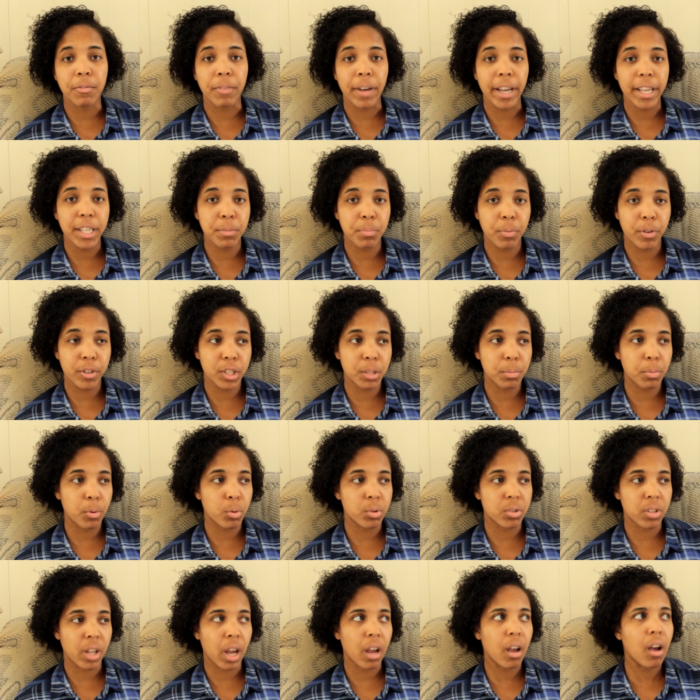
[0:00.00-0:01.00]
vice principal
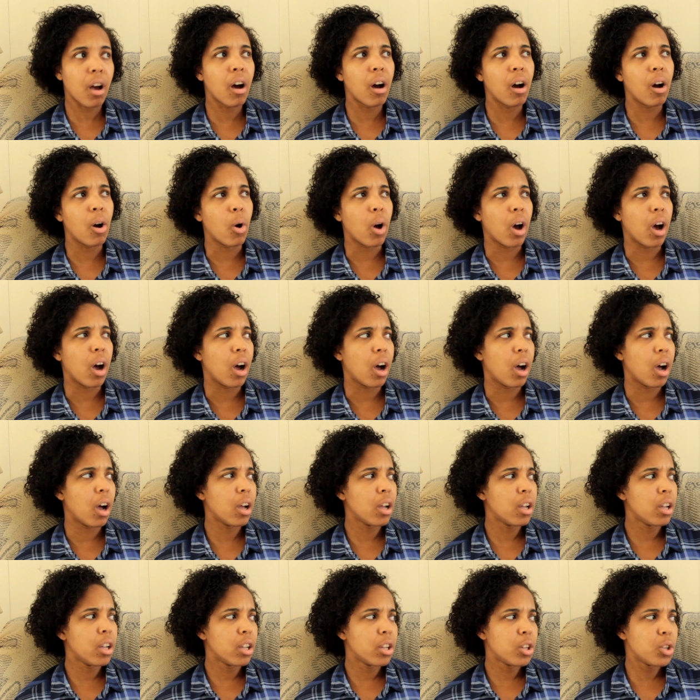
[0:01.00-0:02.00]
was like,
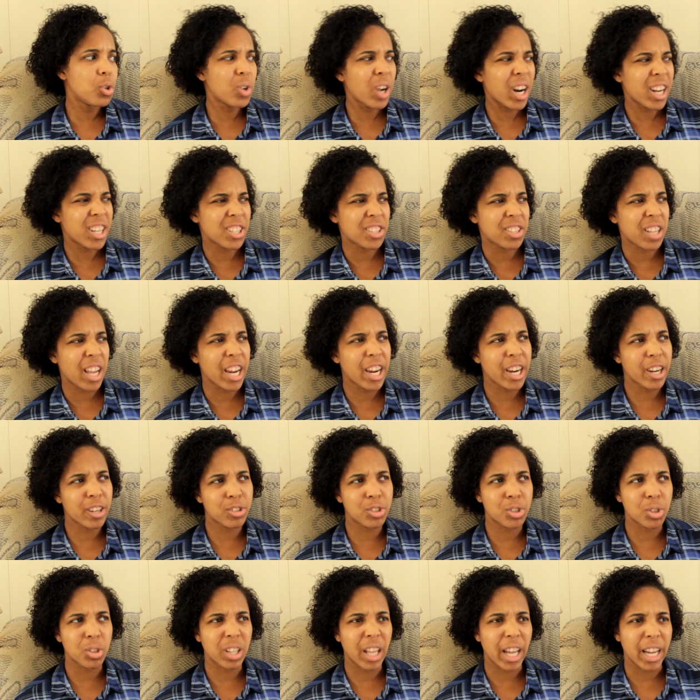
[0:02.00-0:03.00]
you gotta stay here
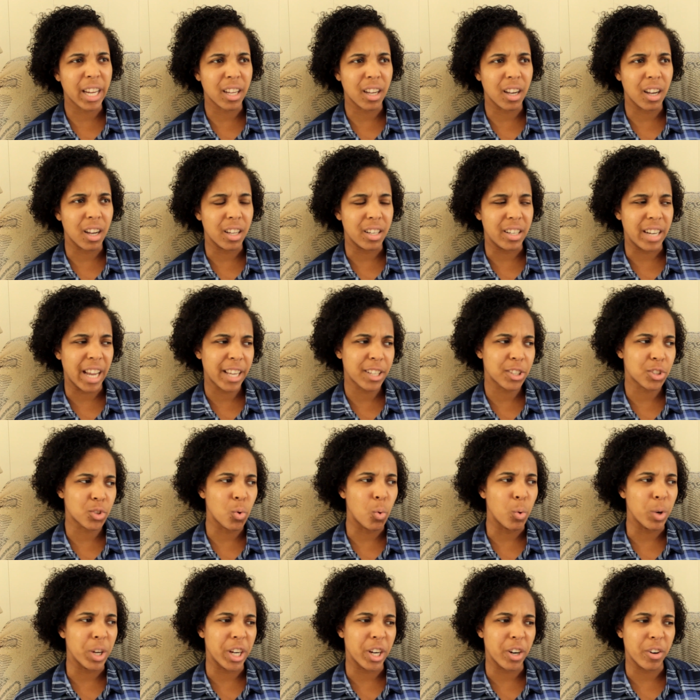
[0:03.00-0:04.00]
till next
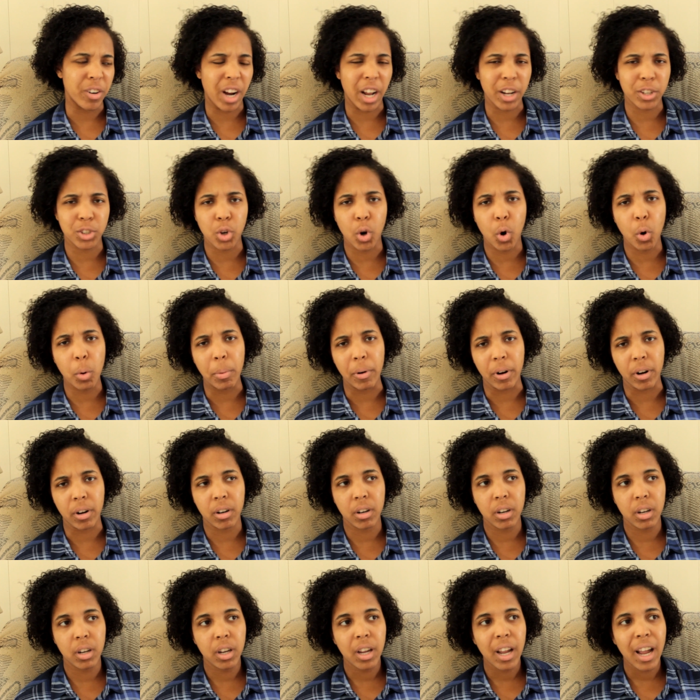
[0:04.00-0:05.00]
school year in October.
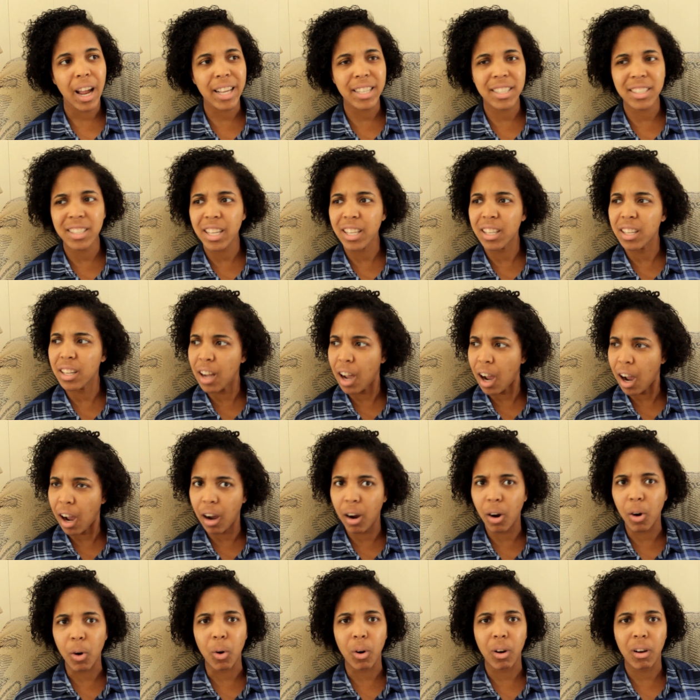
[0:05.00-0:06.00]
I said,
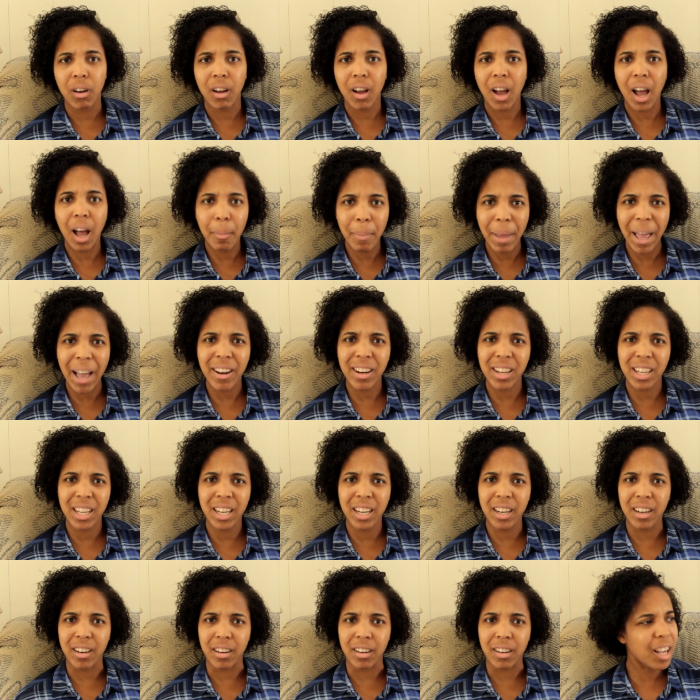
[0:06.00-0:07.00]
no, I'm out of
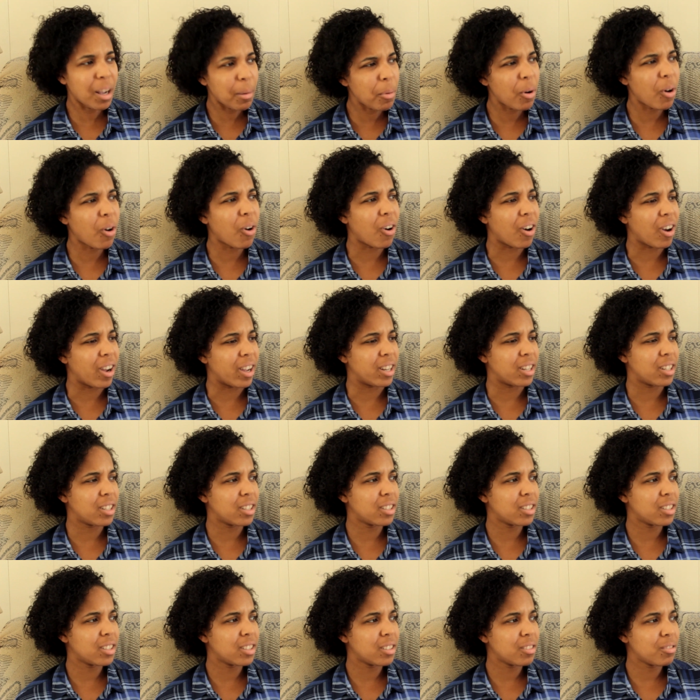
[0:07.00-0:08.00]
here. Come on.
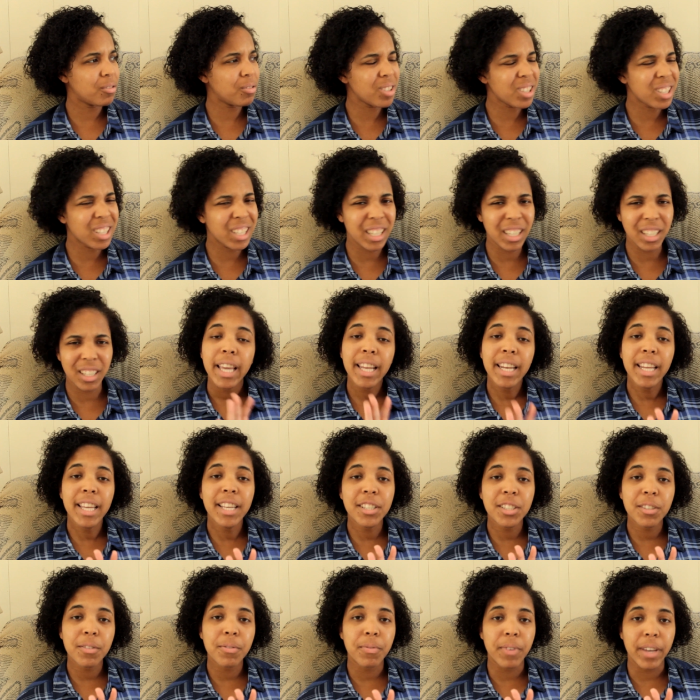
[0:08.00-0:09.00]
Really? In
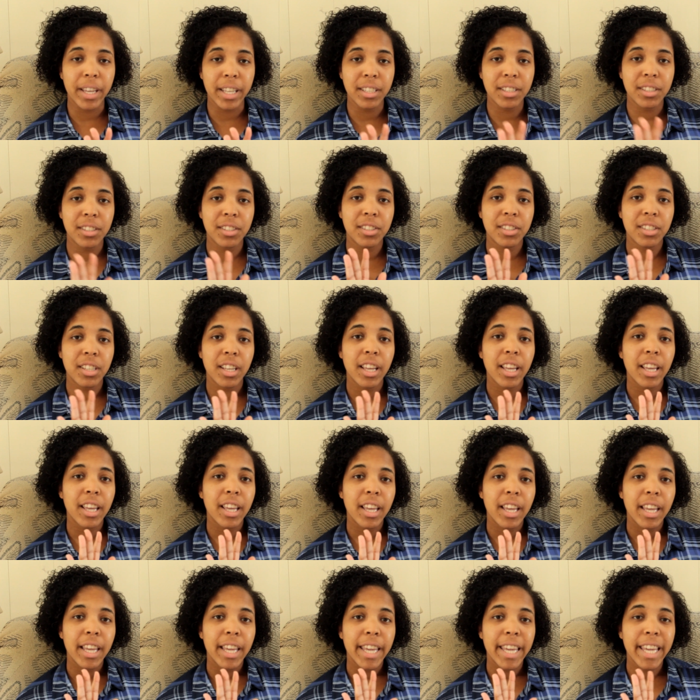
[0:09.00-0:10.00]
his defense,
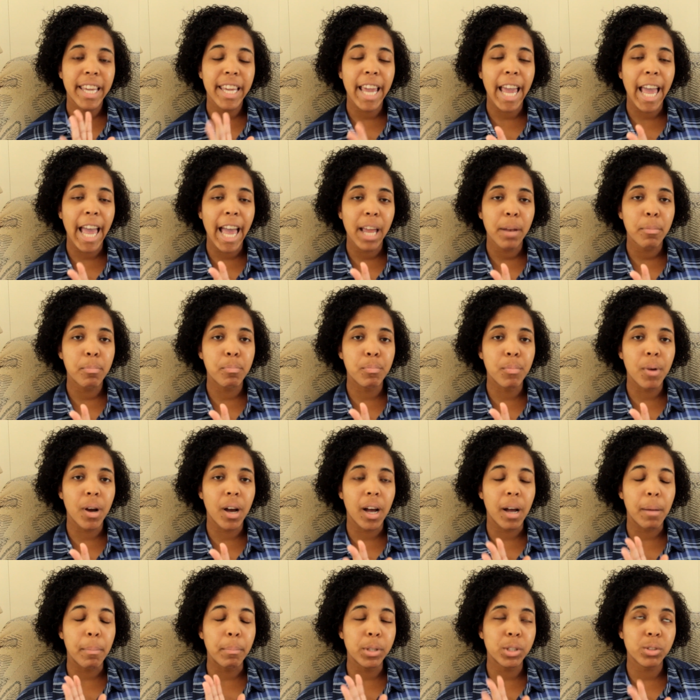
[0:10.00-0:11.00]

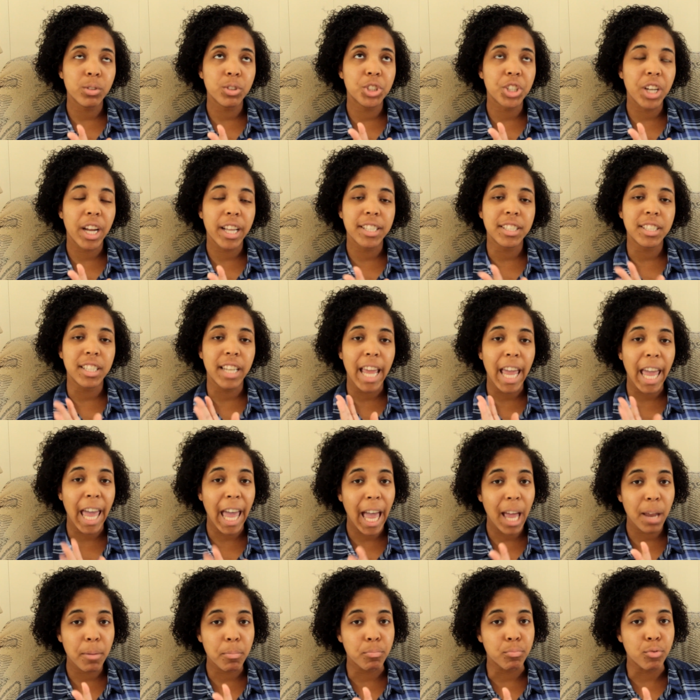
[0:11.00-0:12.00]
Mr. Johnson
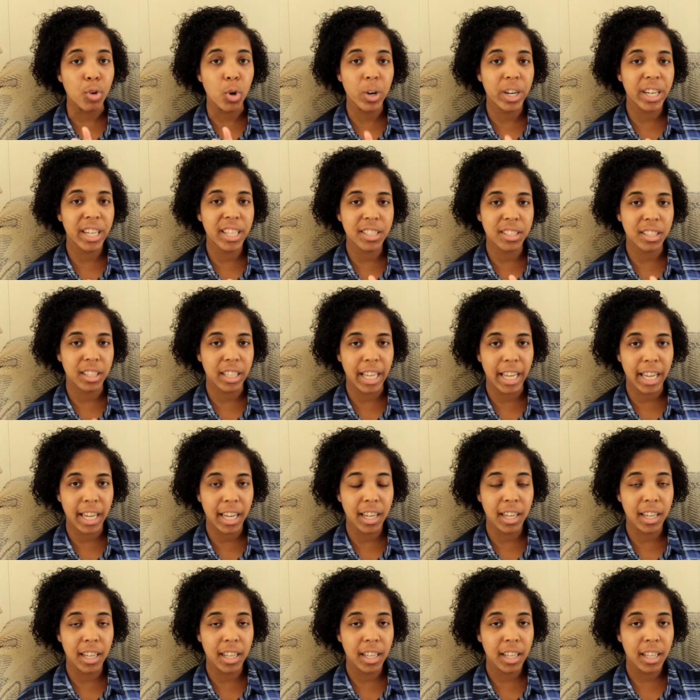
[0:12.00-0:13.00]
had broken his
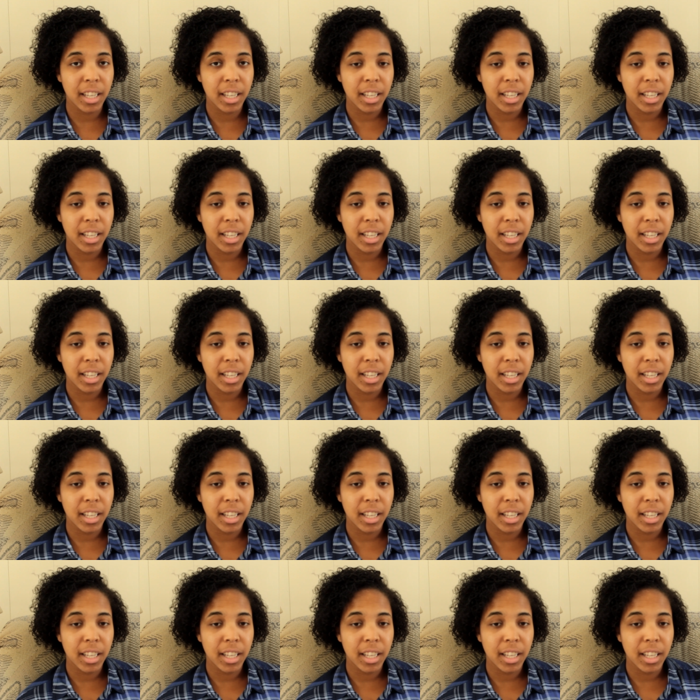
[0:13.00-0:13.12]
leg,